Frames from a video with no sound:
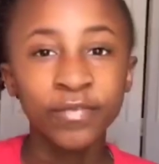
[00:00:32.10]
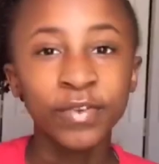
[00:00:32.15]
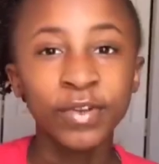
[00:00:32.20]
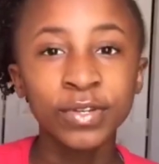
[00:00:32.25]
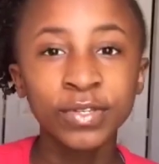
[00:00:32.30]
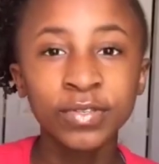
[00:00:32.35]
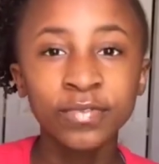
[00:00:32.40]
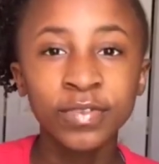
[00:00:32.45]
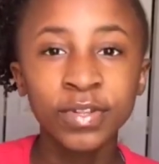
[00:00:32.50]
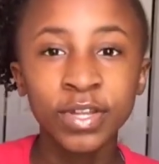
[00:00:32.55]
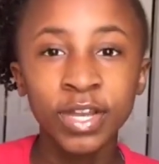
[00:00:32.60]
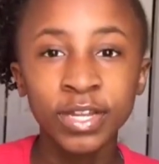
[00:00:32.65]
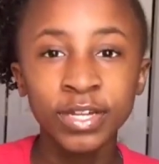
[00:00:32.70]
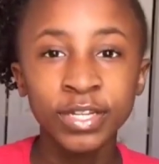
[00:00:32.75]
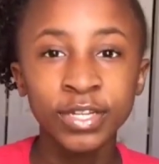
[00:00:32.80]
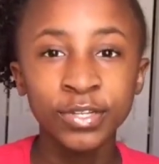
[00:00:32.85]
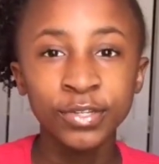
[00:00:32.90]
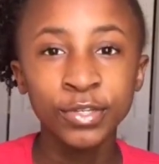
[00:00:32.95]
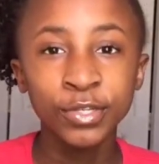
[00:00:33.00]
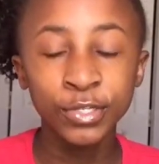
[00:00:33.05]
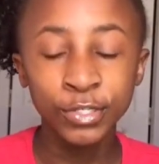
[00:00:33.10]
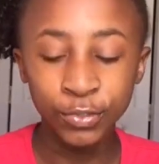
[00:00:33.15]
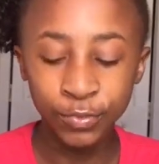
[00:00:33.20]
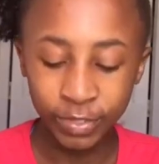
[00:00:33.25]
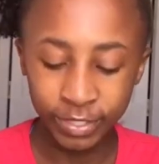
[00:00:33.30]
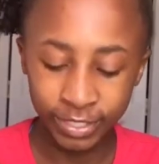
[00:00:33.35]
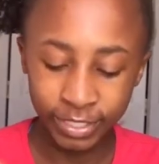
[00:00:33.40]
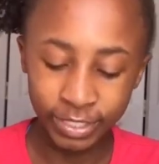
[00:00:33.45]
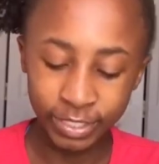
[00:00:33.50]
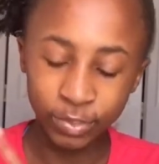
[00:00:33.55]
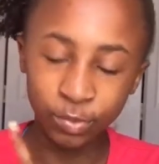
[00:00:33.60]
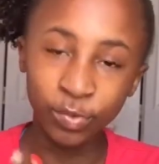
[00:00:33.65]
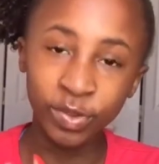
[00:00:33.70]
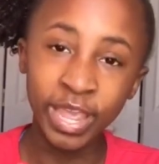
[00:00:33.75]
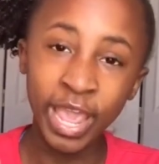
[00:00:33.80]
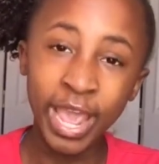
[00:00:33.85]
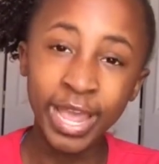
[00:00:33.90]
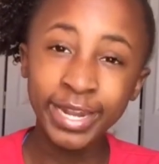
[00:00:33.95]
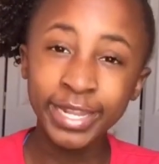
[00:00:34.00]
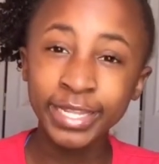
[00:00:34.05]
first video idea you can do is
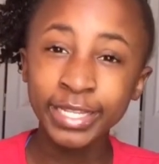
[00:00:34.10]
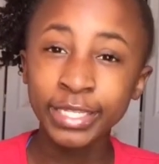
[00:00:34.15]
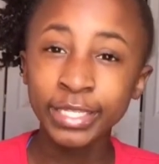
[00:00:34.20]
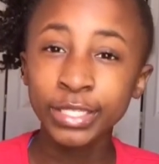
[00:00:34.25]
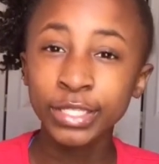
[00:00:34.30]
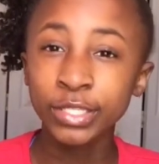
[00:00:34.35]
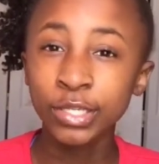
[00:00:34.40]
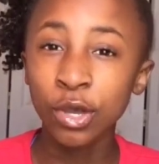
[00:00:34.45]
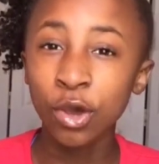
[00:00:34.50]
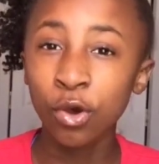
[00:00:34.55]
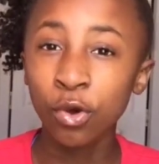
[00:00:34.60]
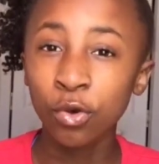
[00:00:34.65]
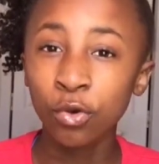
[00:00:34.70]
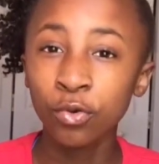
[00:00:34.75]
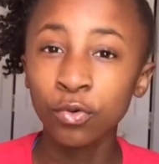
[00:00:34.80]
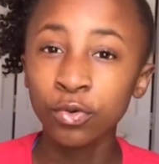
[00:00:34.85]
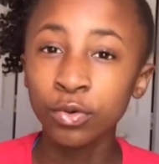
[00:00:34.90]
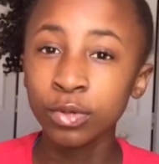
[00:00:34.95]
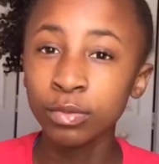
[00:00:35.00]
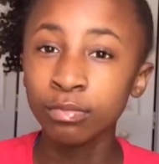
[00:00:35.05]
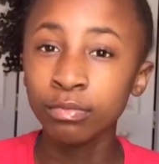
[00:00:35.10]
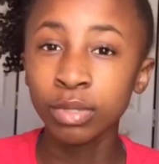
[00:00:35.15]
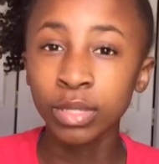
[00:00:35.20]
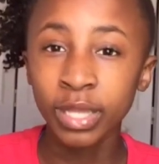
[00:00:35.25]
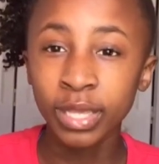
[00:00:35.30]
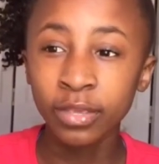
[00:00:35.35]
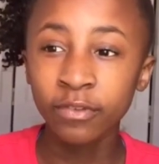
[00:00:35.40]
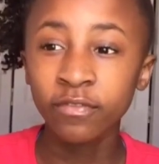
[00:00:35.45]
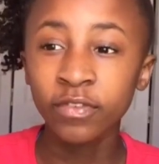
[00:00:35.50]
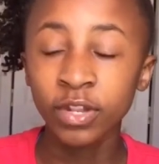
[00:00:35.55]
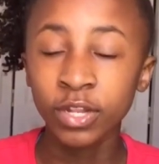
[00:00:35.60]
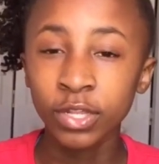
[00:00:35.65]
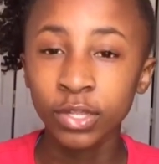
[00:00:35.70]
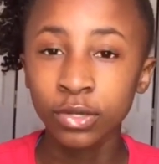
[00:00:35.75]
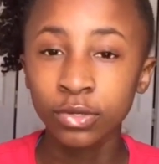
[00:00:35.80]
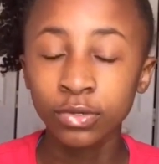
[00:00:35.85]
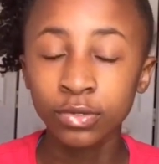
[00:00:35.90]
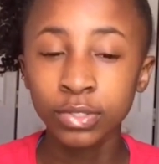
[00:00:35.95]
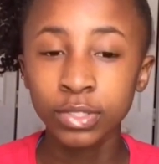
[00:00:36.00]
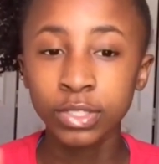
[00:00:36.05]
reacting to old blank
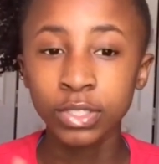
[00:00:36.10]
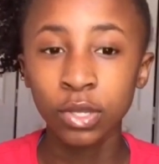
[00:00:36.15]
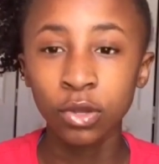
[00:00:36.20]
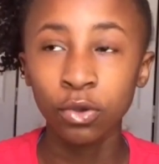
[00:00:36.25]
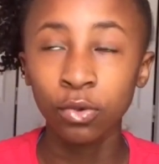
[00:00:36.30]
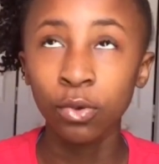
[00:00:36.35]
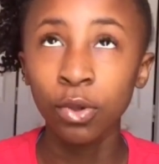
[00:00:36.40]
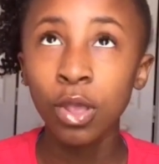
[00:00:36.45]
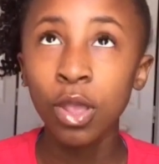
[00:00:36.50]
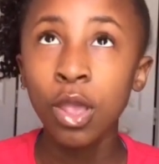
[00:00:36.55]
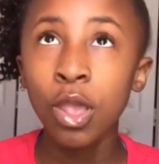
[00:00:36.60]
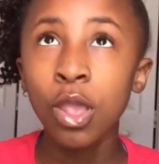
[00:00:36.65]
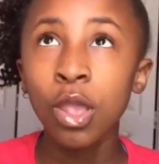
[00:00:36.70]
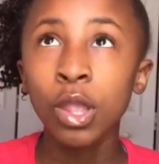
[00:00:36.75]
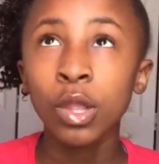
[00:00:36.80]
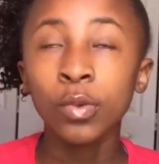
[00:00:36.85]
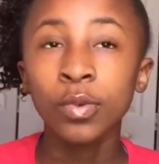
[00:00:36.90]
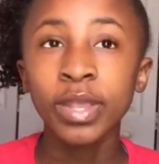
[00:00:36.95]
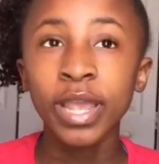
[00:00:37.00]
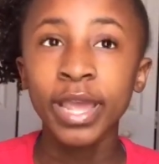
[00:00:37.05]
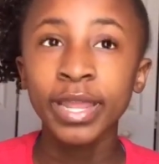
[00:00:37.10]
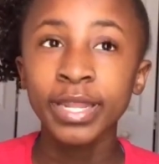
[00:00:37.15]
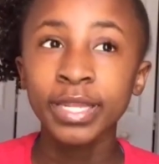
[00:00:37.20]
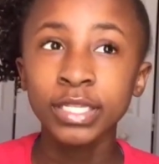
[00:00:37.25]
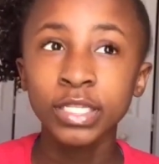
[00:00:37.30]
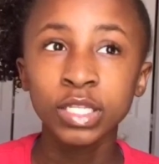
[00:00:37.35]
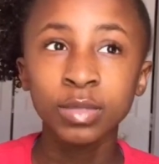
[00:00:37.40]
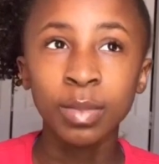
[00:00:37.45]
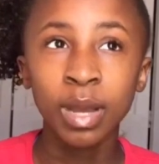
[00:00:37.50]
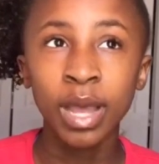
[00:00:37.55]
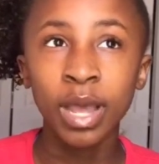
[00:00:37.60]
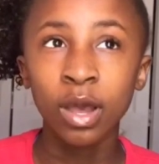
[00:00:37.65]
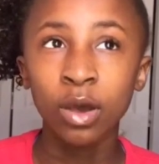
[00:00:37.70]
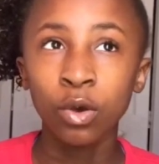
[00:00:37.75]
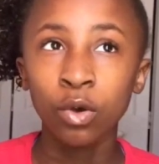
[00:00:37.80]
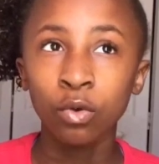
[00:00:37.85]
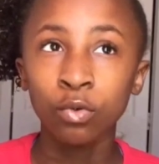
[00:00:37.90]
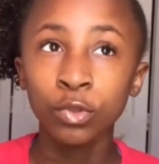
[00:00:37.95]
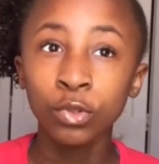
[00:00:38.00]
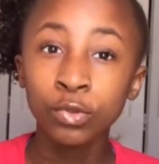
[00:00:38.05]
videos. So reacting to my
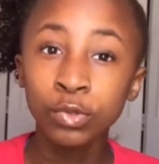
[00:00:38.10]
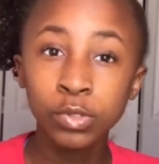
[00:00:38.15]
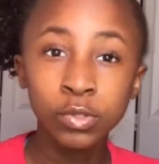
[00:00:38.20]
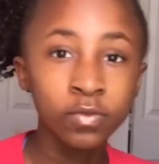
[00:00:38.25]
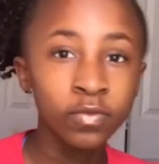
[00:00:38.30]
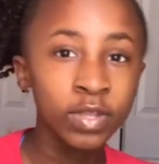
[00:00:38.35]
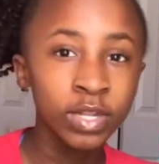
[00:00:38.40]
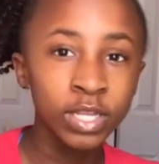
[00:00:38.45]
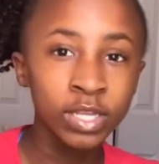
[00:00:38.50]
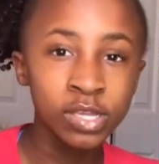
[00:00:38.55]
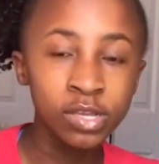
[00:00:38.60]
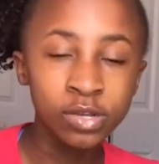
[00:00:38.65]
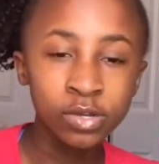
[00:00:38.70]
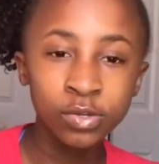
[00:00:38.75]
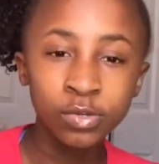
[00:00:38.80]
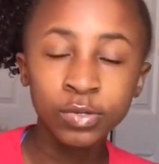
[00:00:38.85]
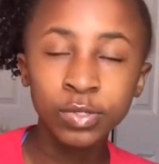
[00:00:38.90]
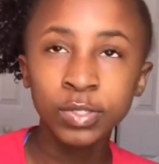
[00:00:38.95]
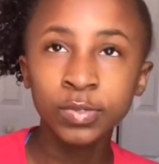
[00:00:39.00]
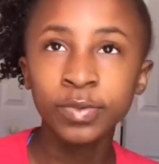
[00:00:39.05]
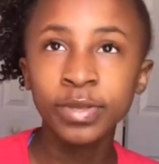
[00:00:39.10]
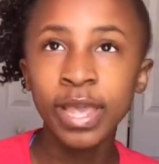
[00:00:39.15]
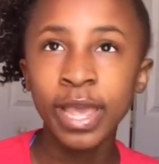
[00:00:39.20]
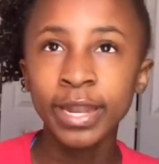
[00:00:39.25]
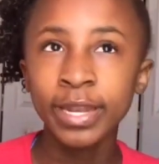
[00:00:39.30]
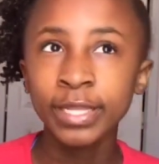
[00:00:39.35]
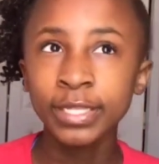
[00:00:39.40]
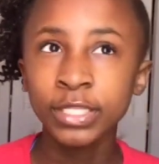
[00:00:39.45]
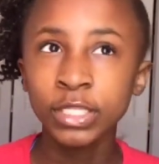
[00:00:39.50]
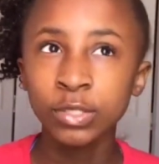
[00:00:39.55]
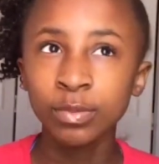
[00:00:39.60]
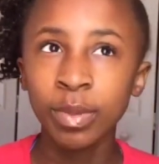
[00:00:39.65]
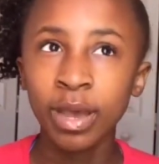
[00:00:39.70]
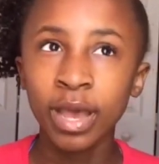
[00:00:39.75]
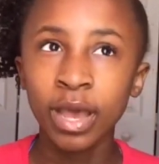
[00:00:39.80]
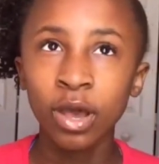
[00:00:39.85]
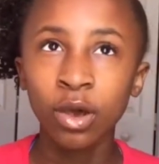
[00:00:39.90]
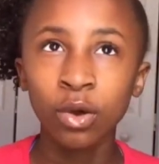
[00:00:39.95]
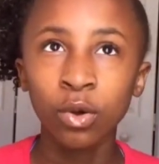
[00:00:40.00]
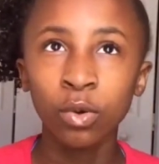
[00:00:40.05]
old YouTube videos, reacting to
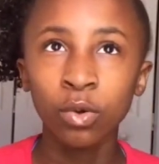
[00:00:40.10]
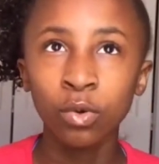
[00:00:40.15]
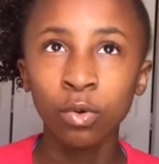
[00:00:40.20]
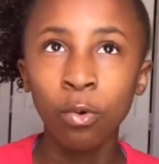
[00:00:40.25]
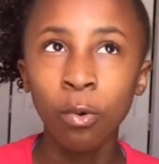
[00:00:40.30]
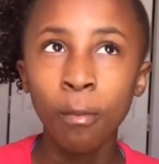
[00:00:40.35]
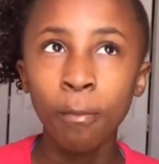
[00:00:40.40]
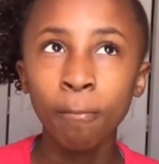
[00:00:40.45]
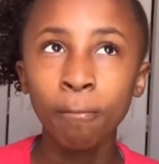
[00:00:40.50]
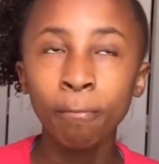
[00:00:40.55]
my old